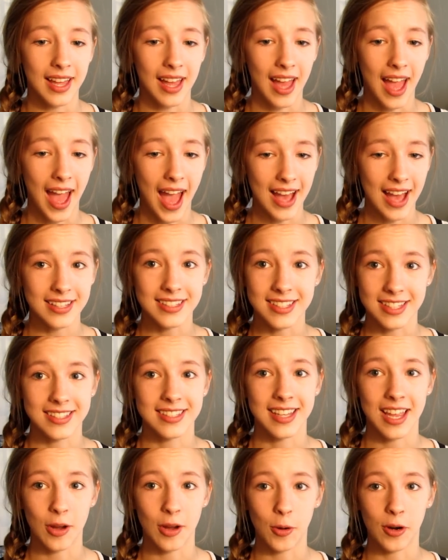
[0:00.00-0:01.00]
has to
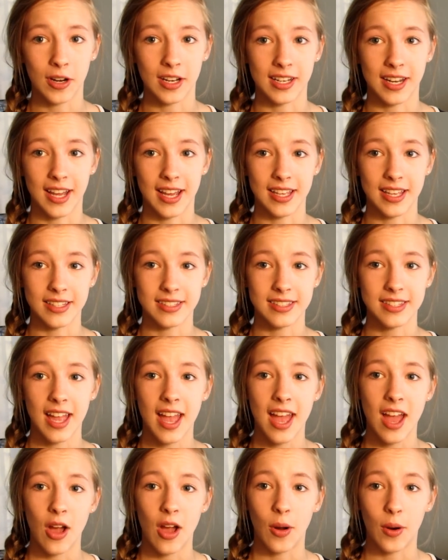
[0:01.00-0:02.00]
stay organized
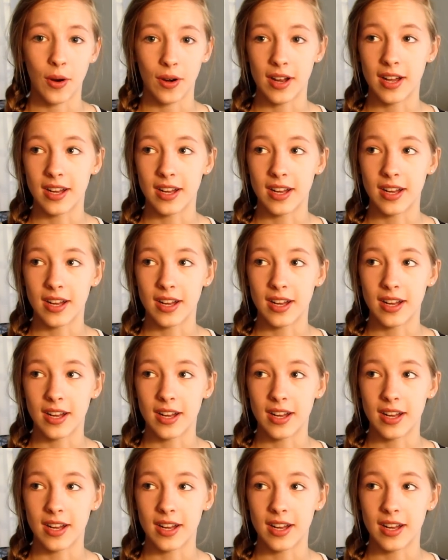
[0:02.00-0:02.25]
or